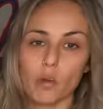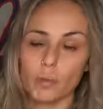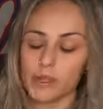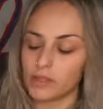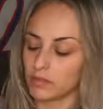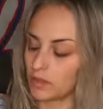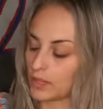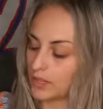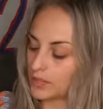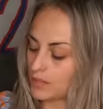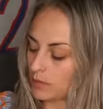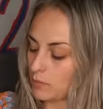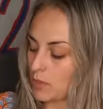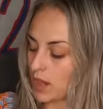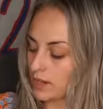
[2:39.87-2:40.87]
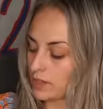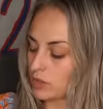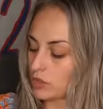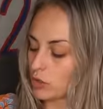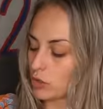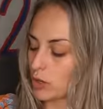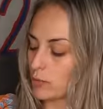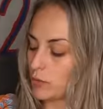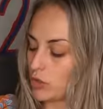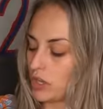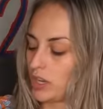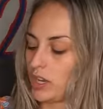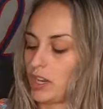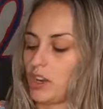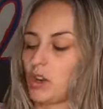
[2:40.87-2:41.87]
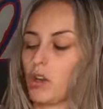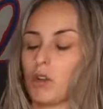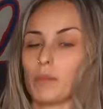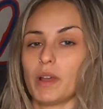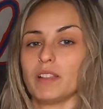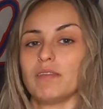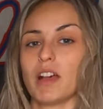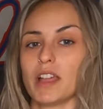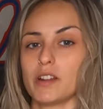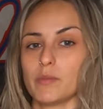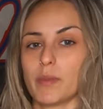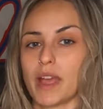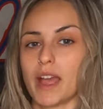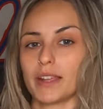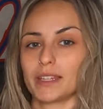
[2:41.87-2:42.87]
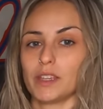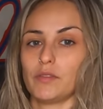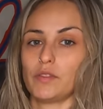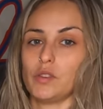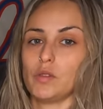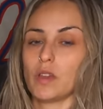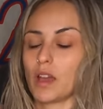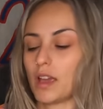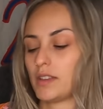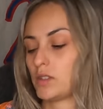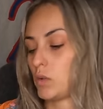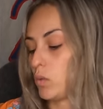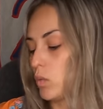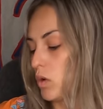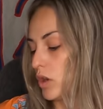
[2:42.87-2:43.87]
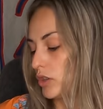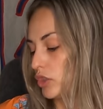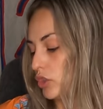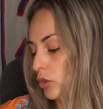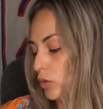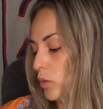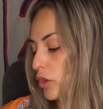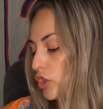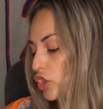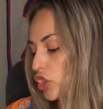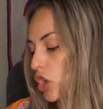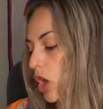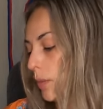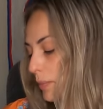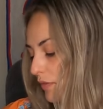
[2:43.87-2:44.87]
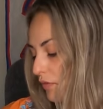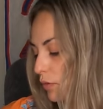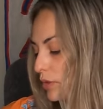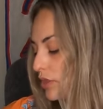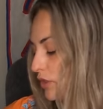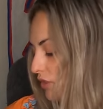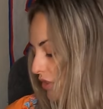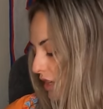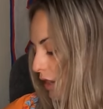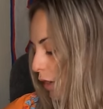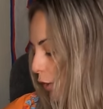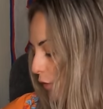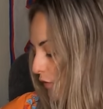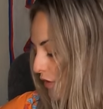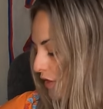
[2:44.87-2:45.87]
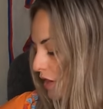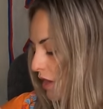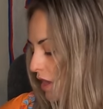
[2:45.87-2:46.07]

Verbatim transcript: will be linked in my description and on my lighter pack if you guys want to shop for yourselves.